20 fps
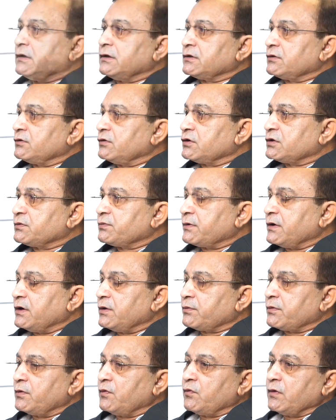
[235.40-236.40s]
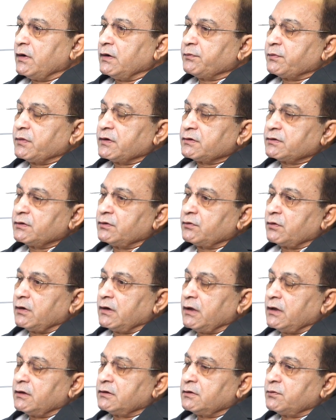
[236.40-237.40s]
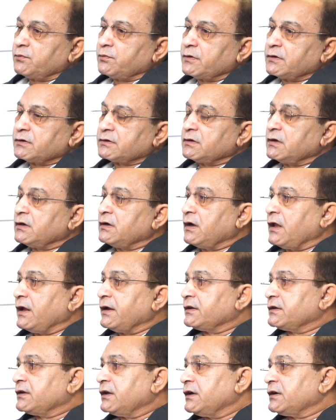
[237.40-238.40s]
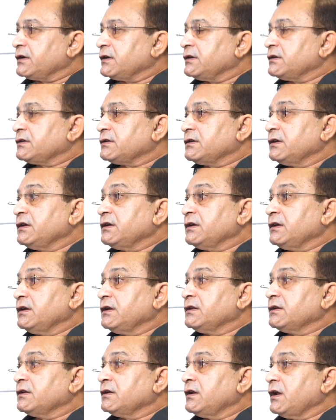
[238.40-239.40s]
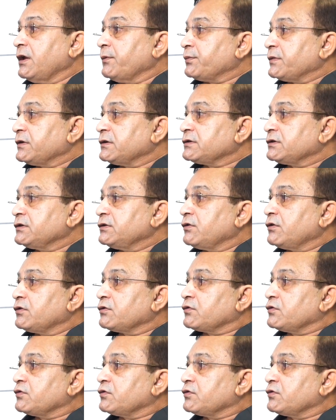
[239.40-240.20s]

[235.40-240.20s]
does not spread from one person to another person like that is seen in the leprosy or